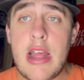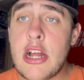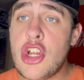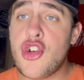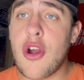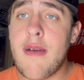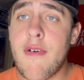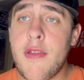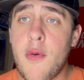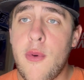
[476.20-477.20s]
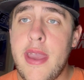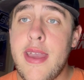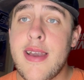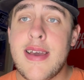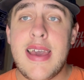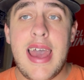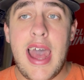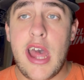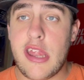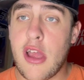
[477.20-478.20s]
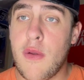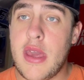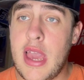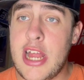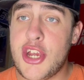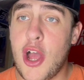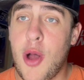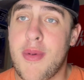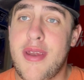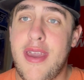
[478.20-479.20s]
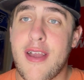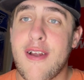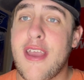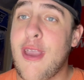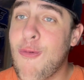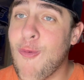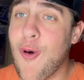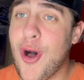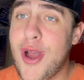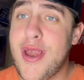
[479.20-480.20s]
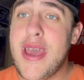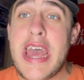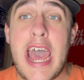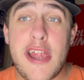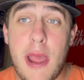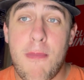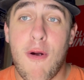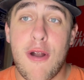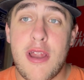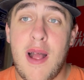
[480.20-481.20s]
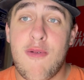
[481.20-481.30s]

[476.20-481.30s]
Driver of the week has to go to AJ Allmendinger. He won as a part-time